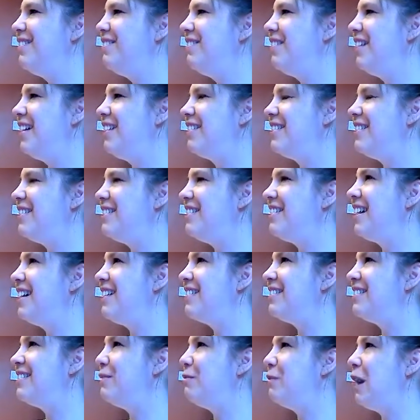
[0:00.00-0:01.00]
Vasi
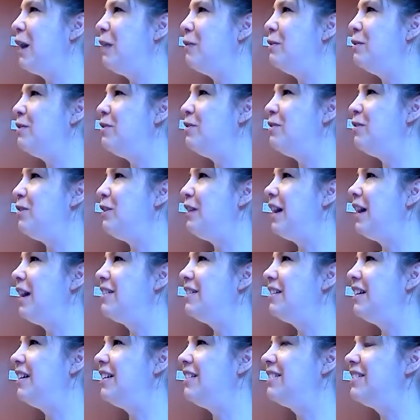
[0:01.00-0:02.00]
Why would you do that
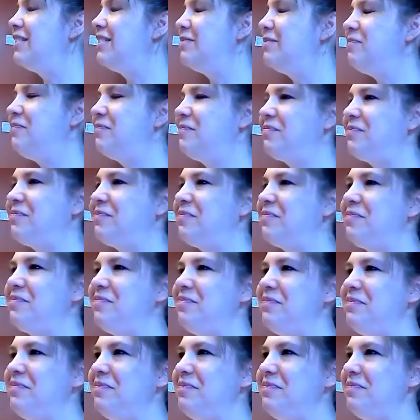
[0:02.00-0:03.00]
to us? That
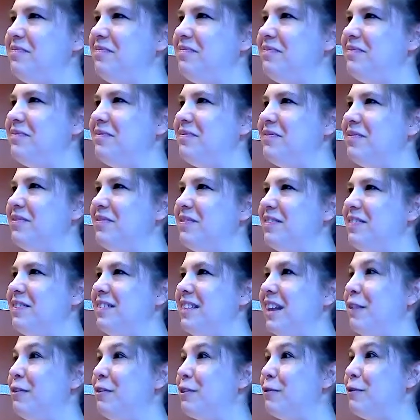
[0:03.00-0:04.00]
was the first.
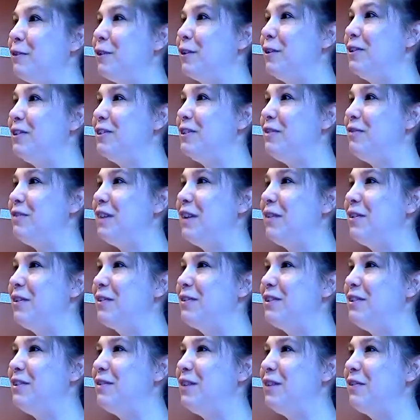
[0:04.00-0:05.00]
That was a first. You've never
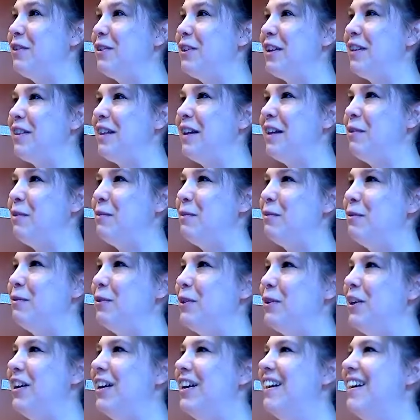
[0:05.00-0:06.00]
you've never done that one
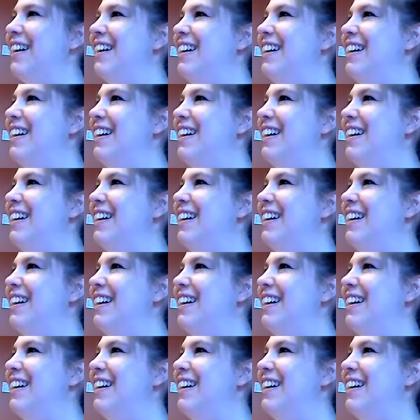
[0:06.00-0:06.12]
before.